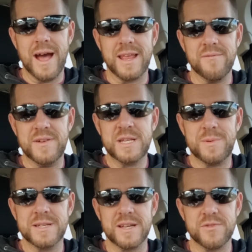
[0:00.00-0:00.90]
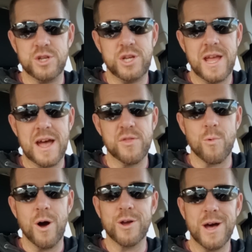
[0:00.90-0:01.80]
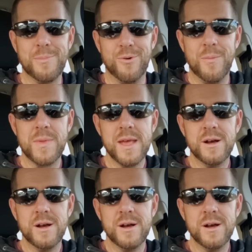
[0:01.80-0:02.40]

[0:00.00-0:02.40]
I convinced myself that she had the wrong couple,